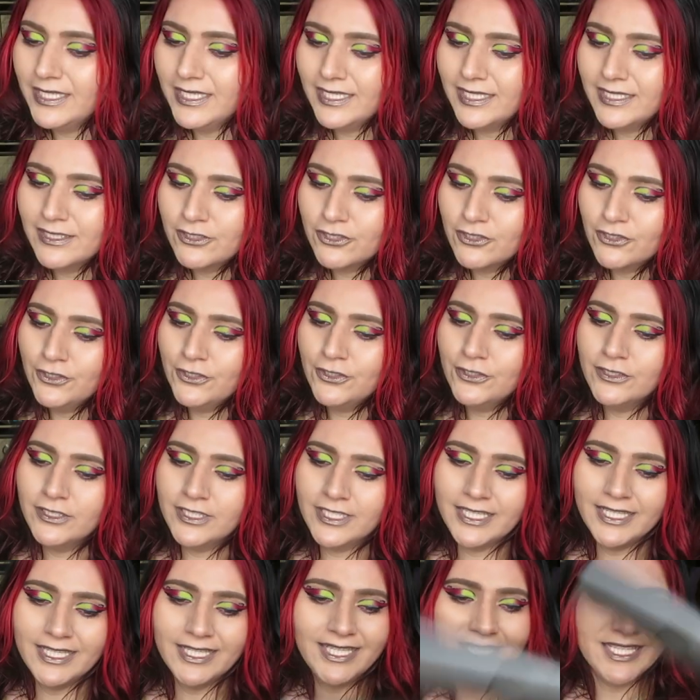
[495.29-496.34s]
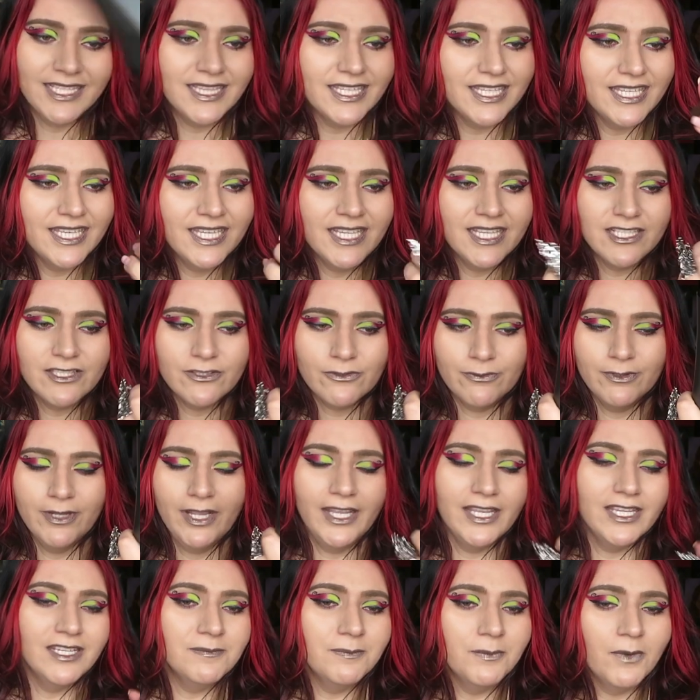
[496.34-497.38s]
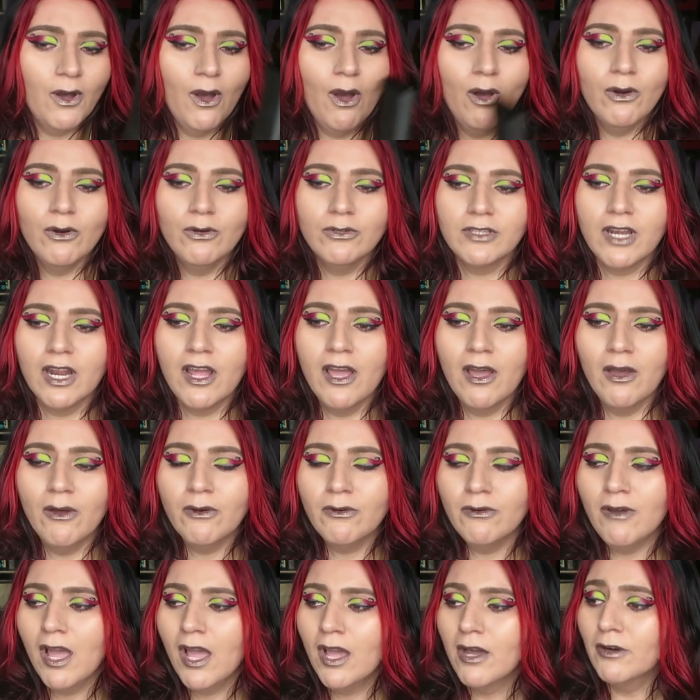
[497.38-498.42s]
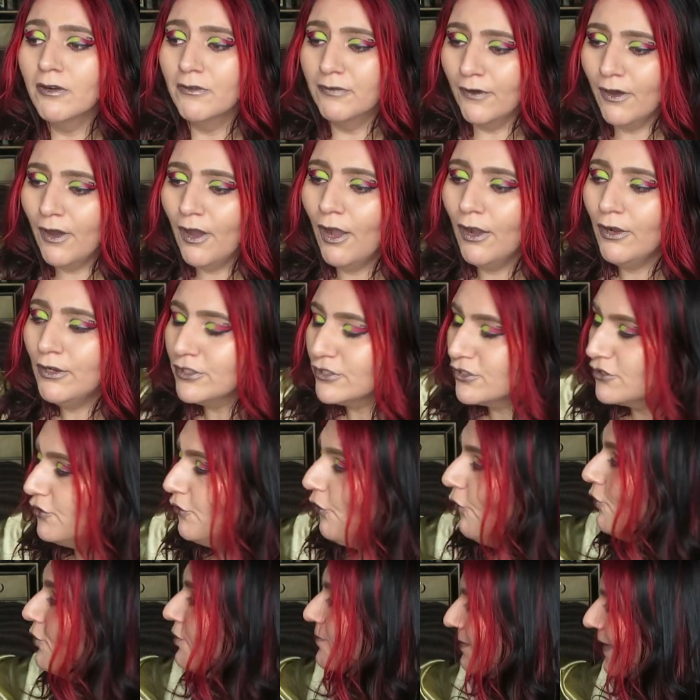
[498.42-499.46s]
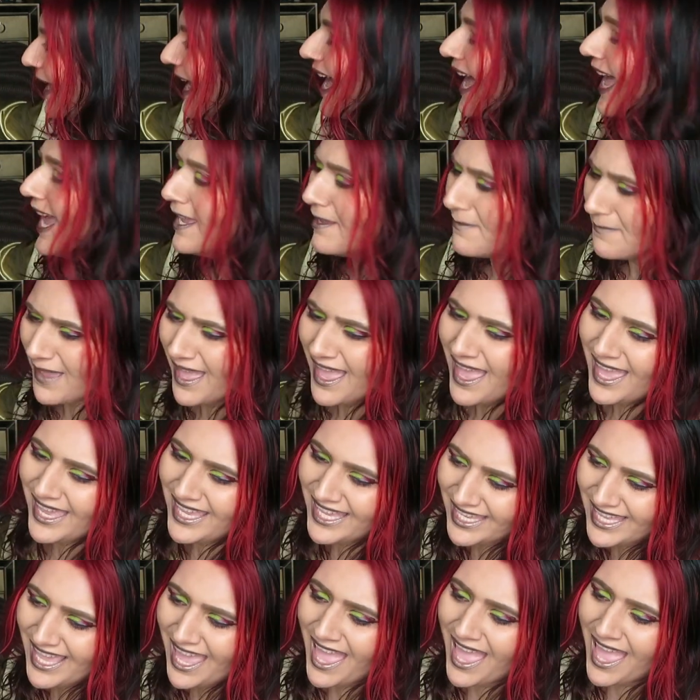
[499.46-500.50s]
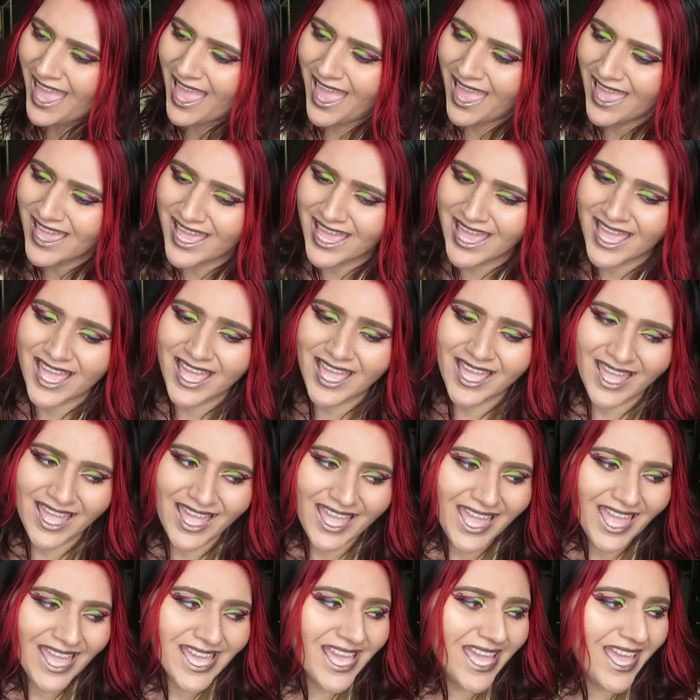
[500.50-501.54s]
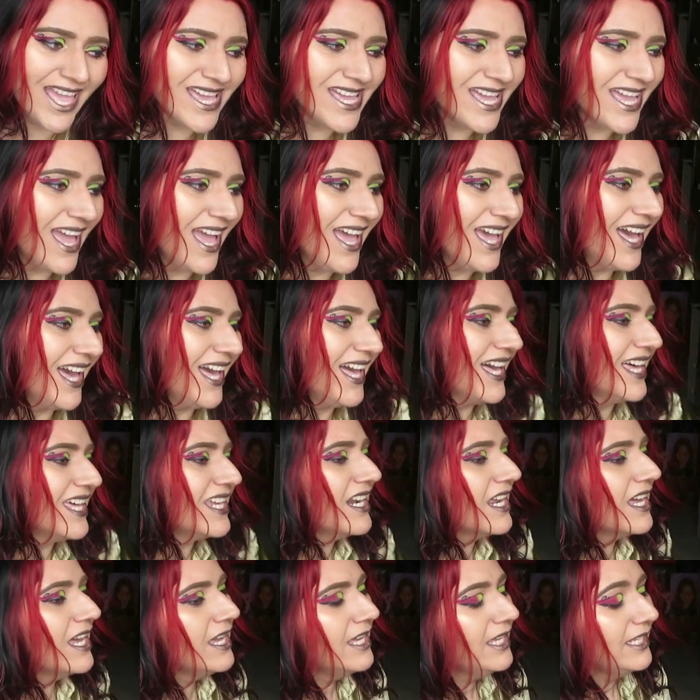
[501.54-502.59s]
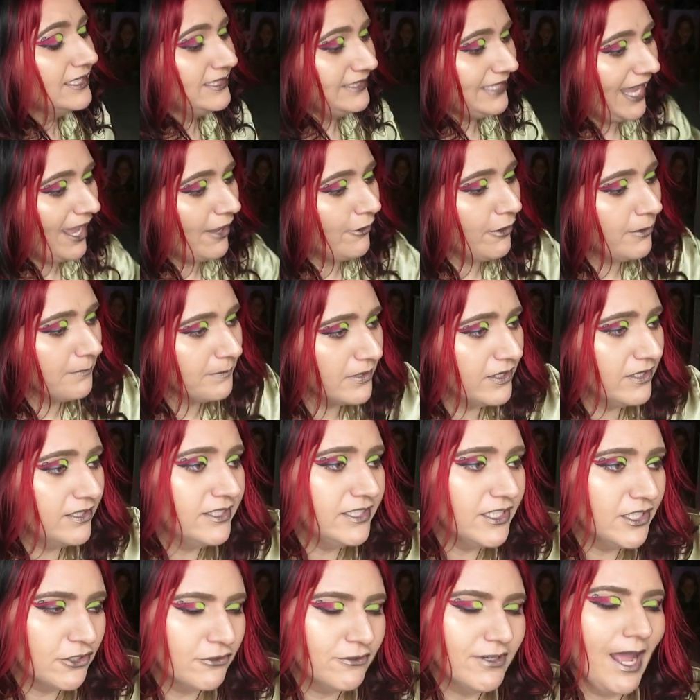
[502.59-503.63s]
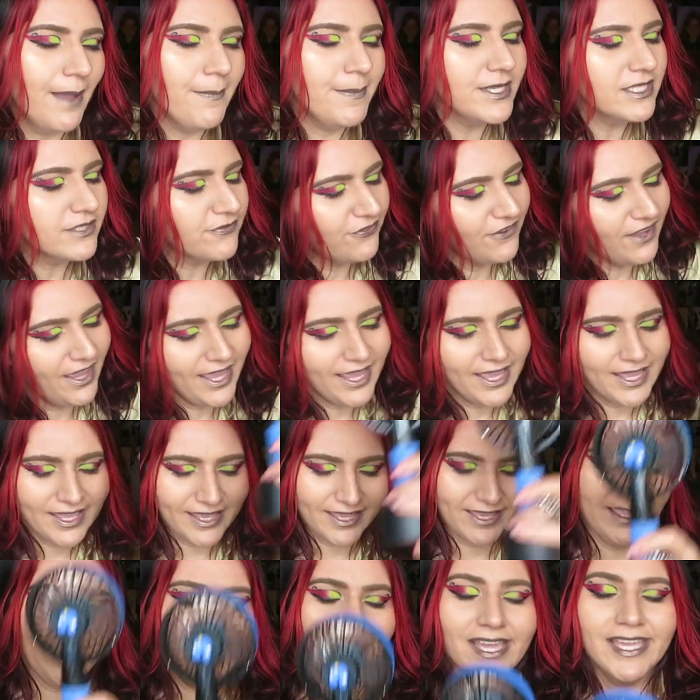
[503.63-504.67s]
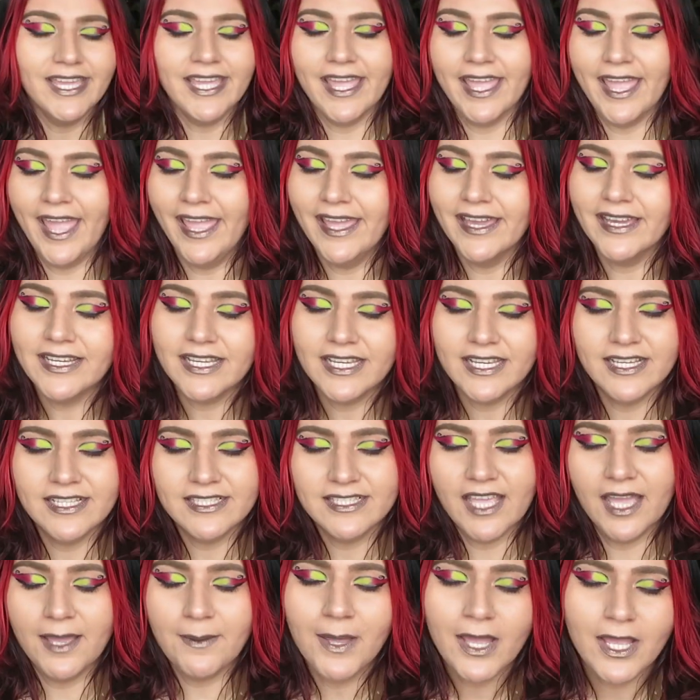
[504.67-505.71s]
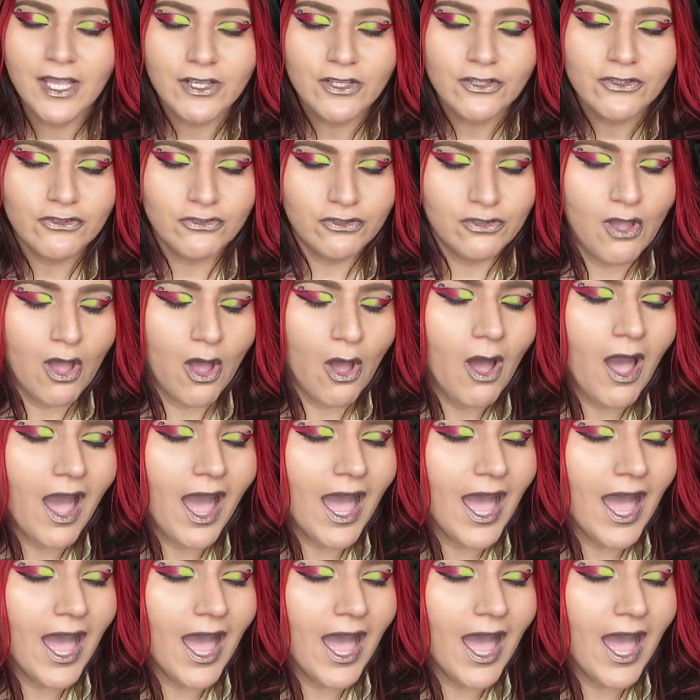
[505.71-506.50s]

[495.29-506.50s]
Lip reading: Me turning this remote over to my bed. Now I'm gonna grab this fan, cause I'm so